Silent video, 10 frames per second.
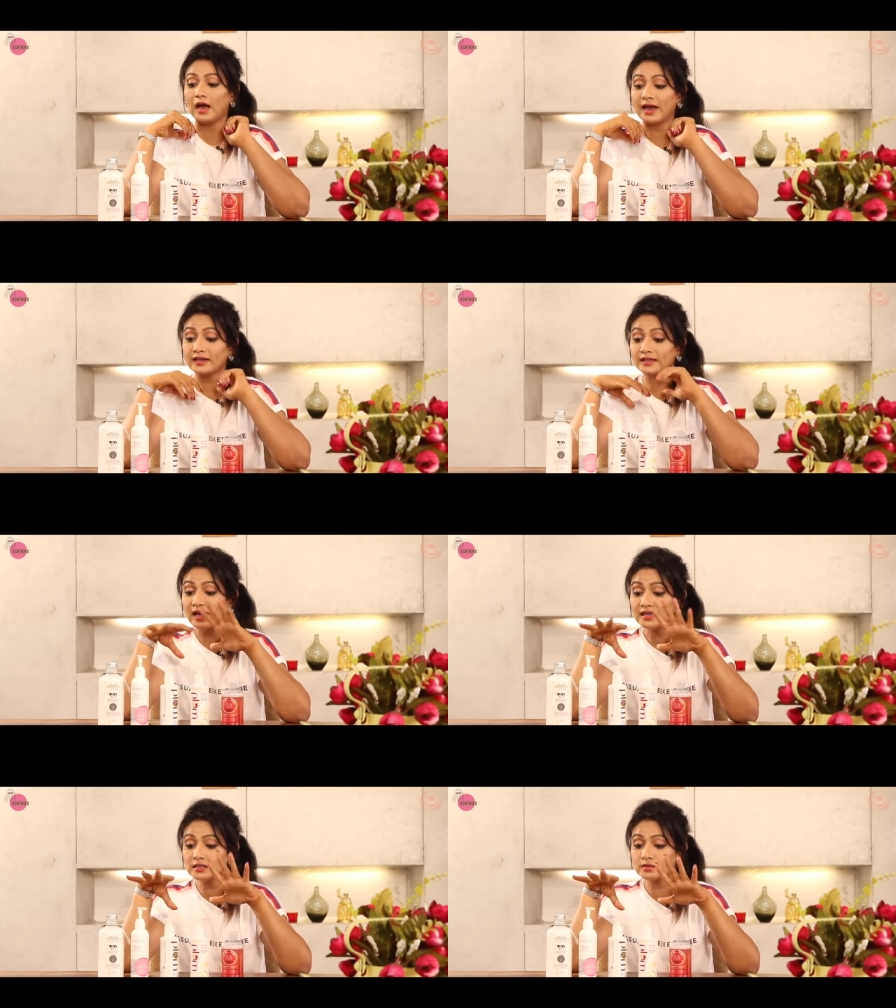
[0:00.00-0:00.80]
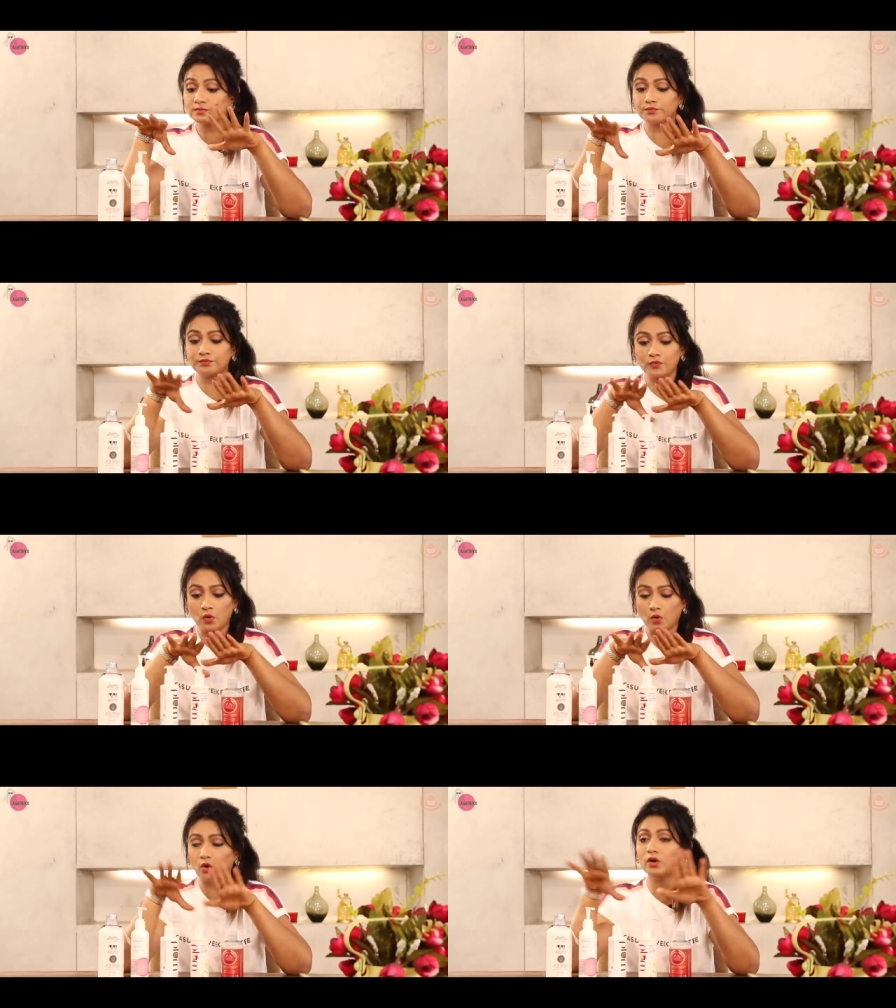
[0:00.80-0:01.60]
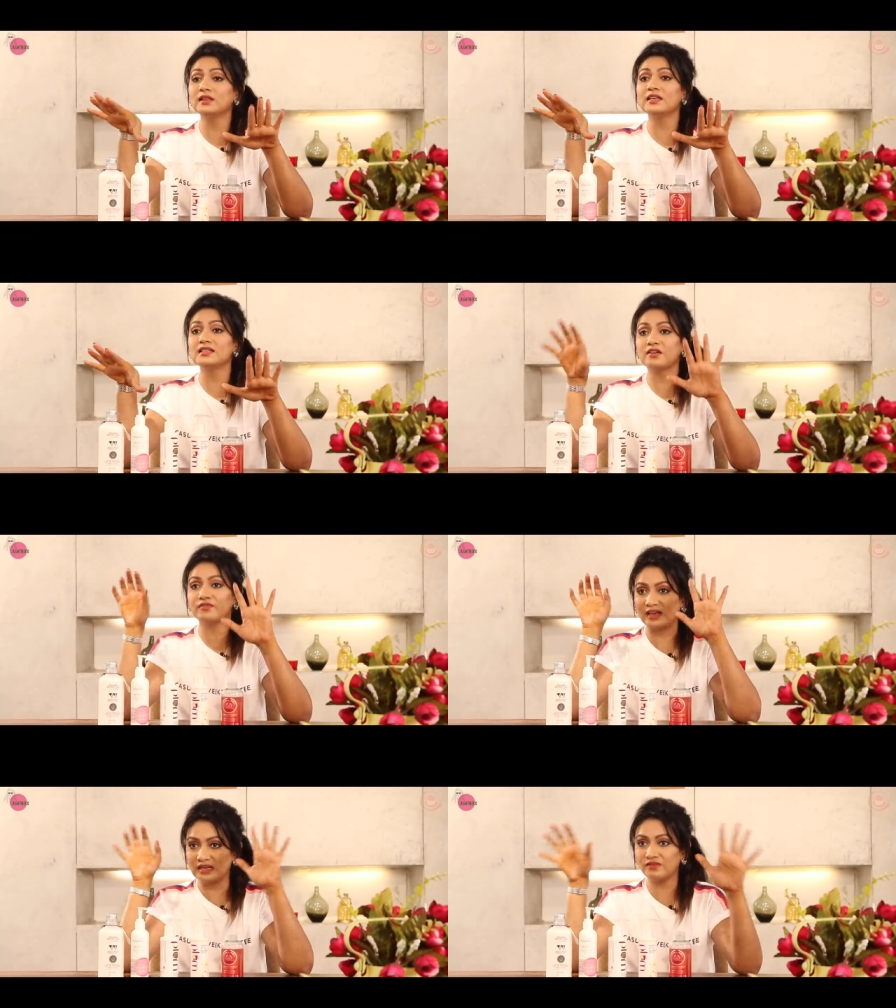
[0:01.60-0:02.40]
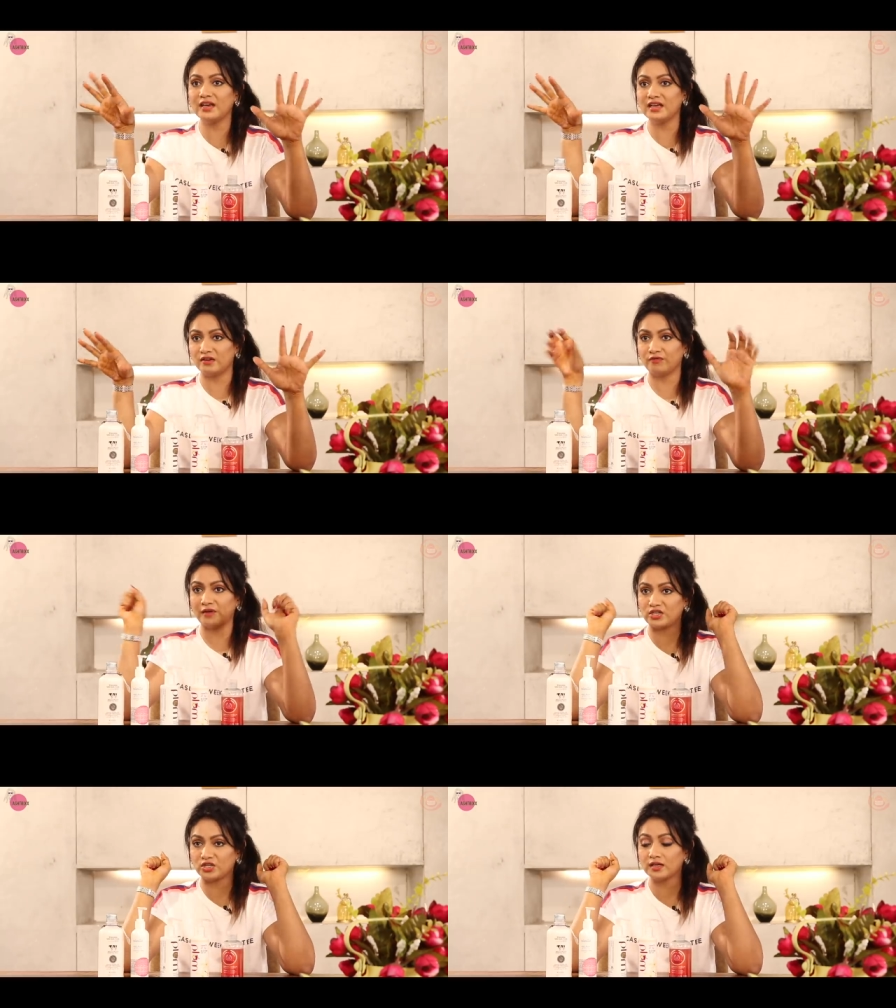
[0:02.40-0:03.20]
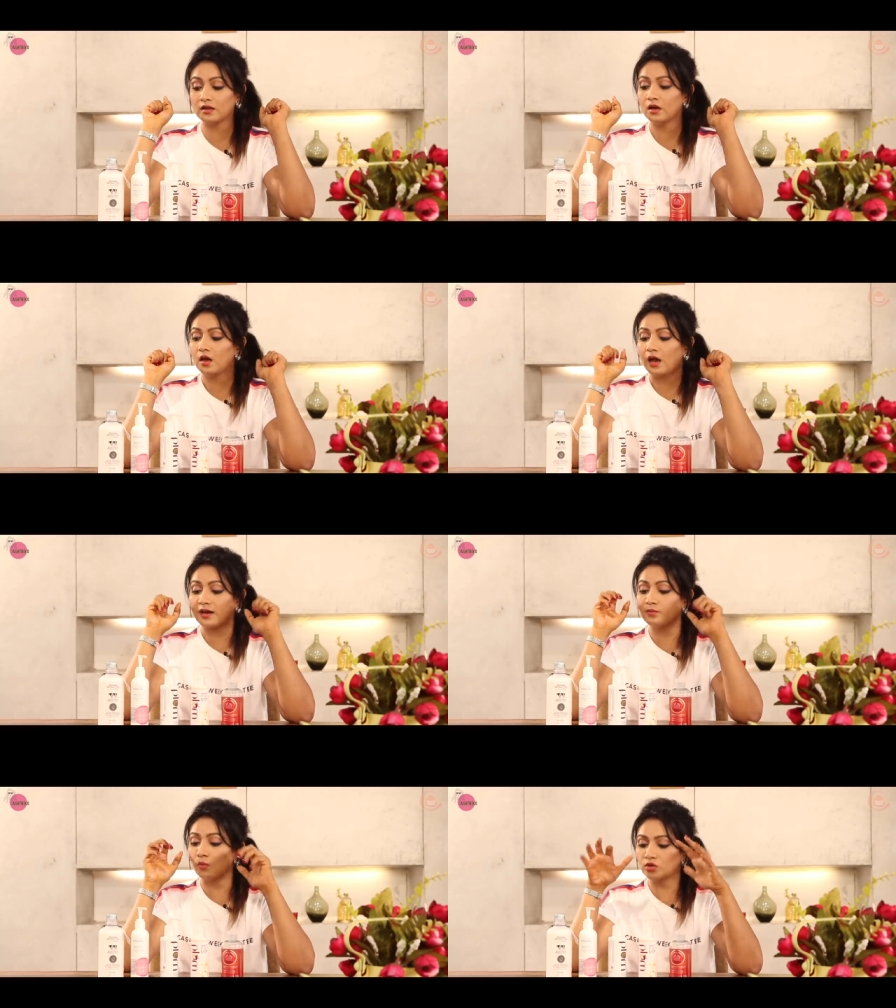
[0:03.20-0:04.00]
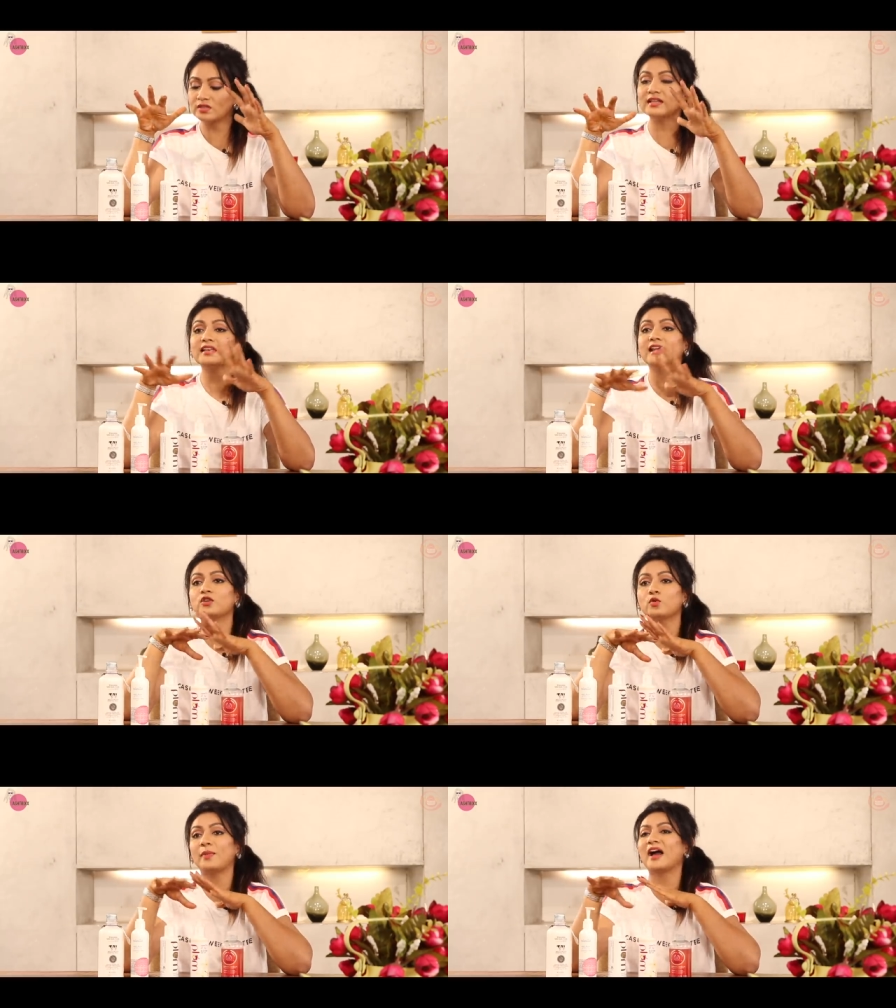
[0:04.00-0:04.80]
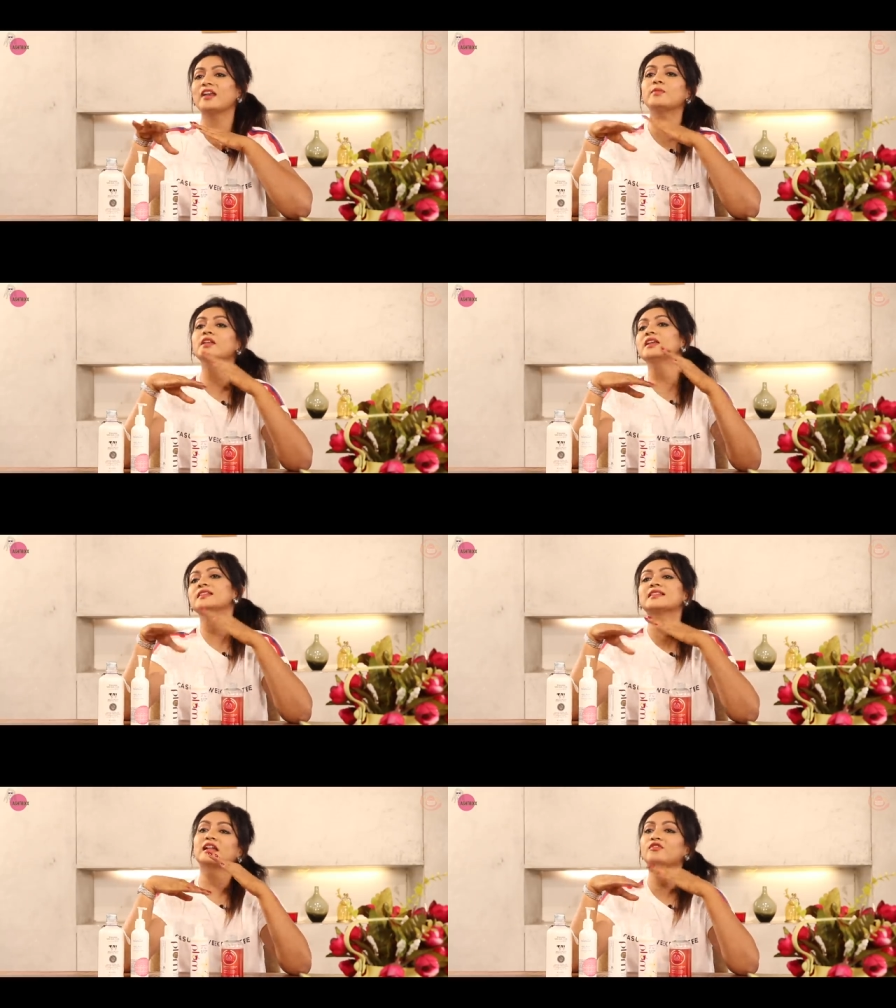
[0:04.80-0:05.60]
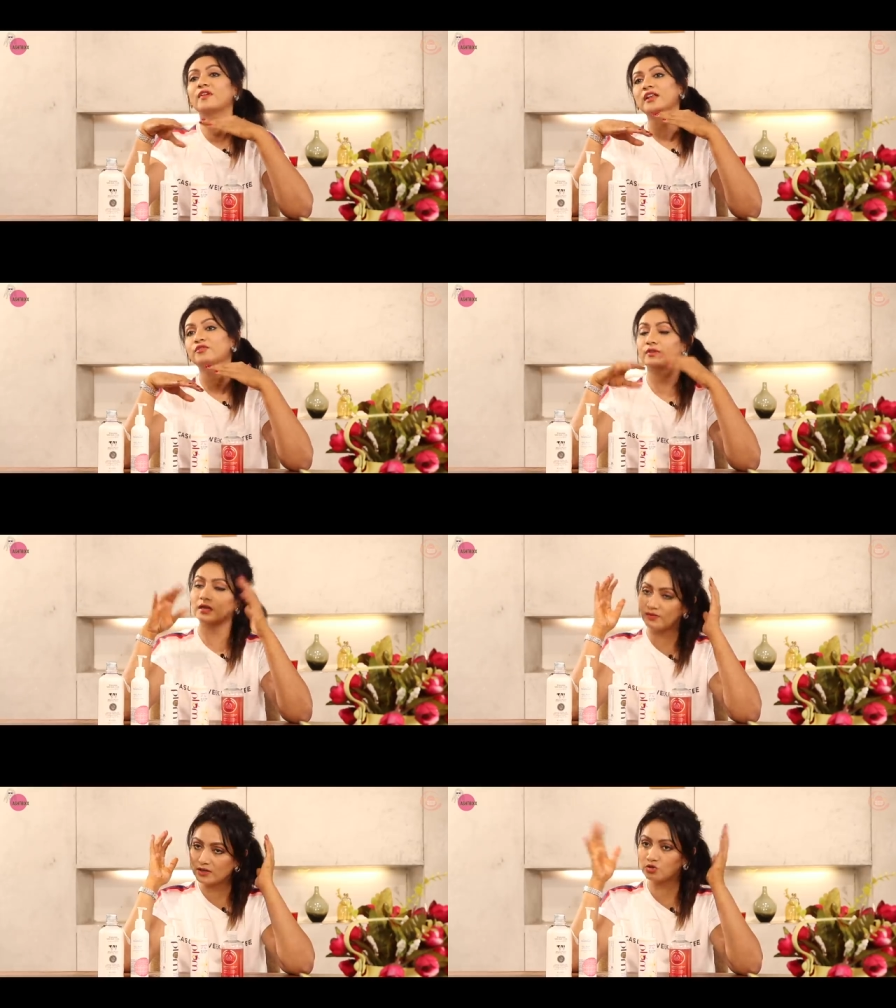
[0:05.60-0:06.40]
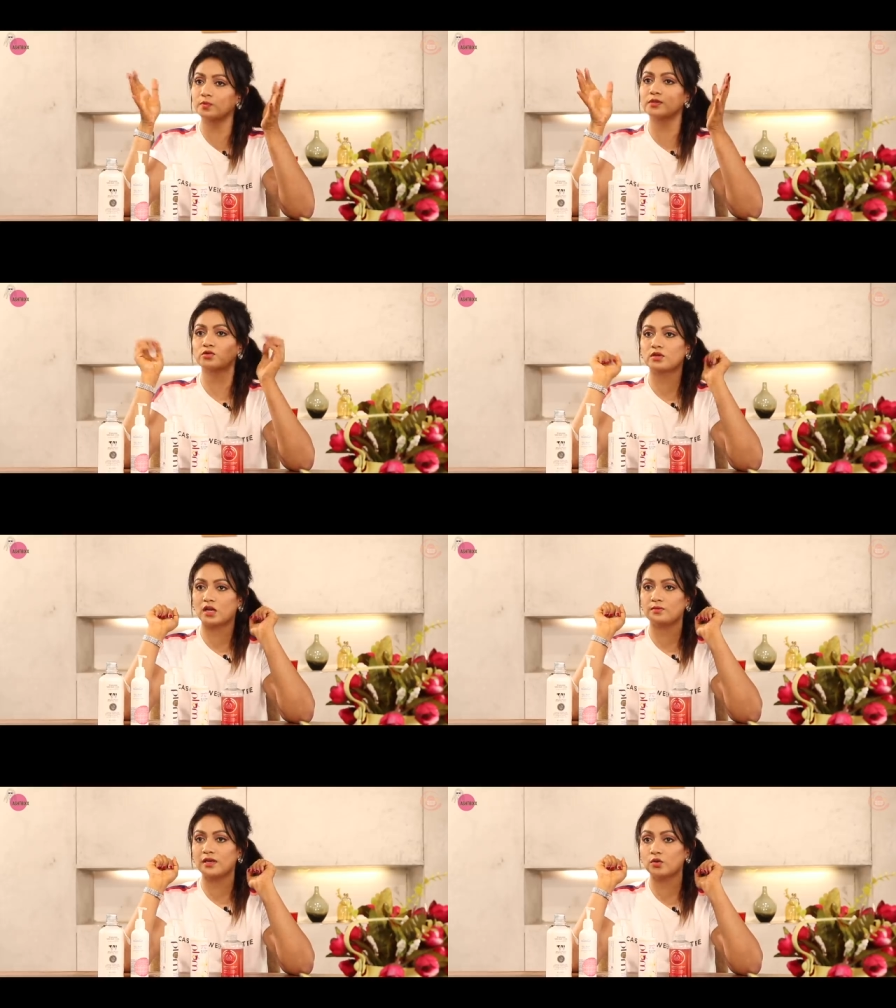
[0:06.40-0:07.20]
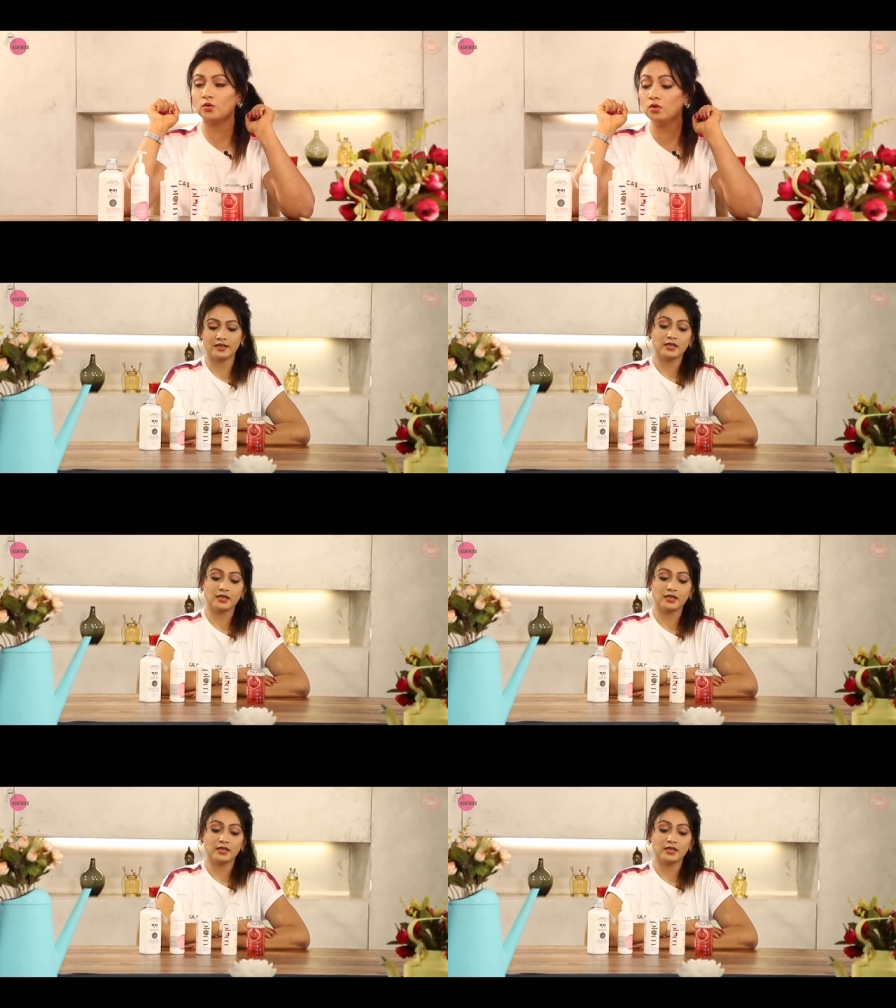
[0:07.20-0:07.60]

And guys, all these are very refreshing and mostly nenu paraben and sulfate free way chupistunnan meeku.